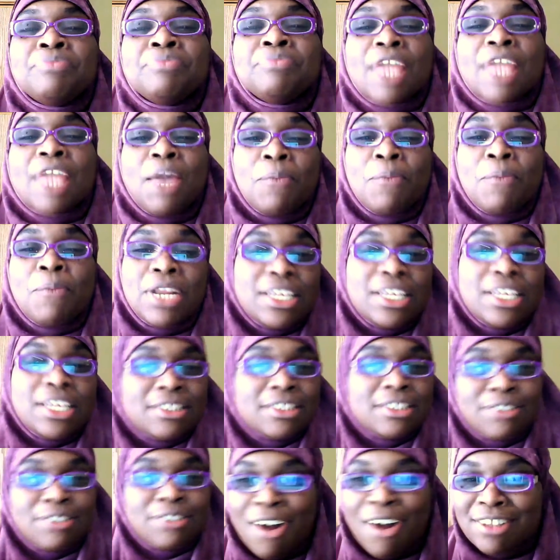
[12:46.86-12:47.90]
And when he
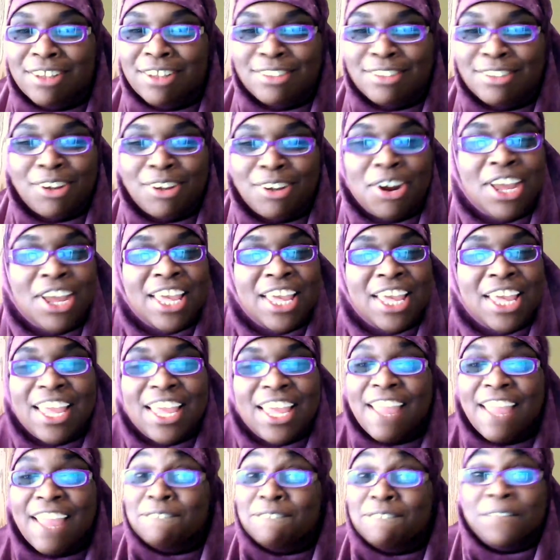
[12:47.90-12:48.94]
talks to her,
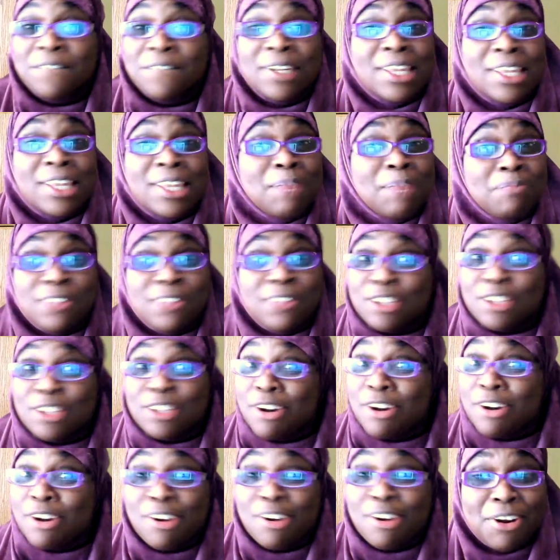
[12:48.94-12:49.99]
he flips it
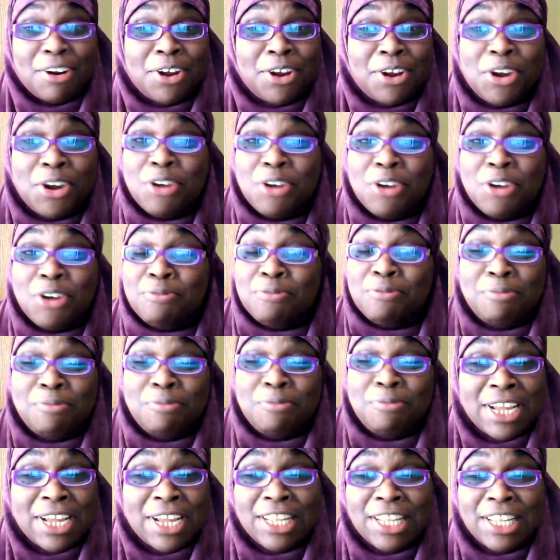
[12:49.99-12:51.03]
on her
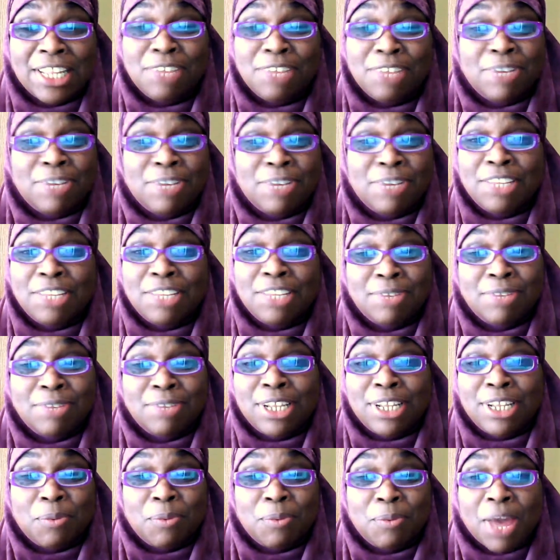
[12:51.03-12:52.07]
really, really,
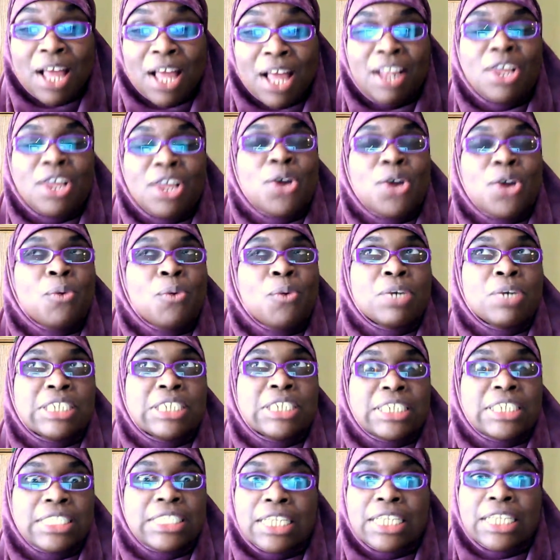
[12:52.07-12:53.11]
really well, where
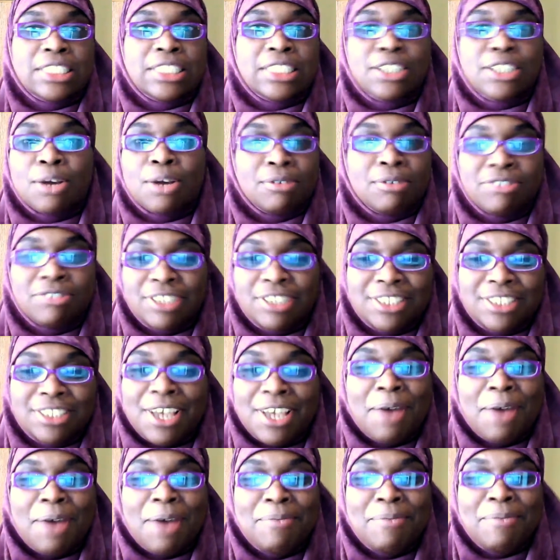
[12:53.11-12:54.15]
she doesn't know where she's
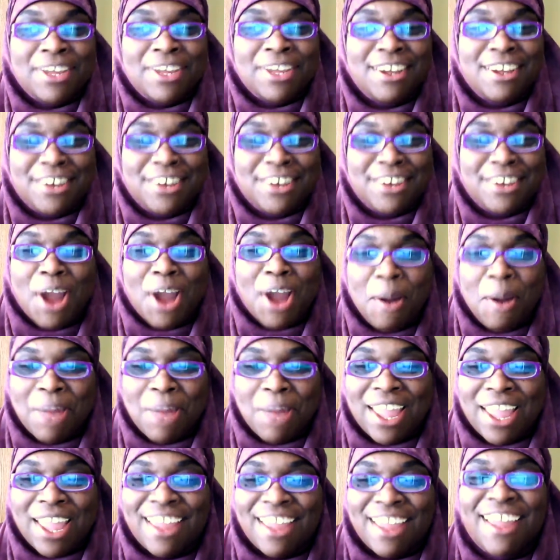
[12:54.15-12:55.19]
coming or
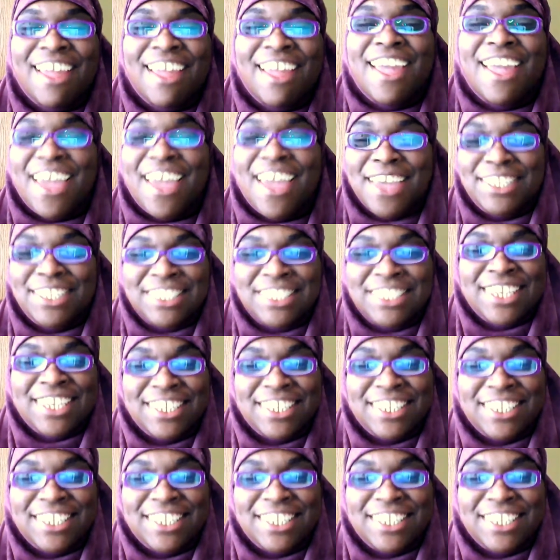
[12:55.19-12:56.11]
going, and she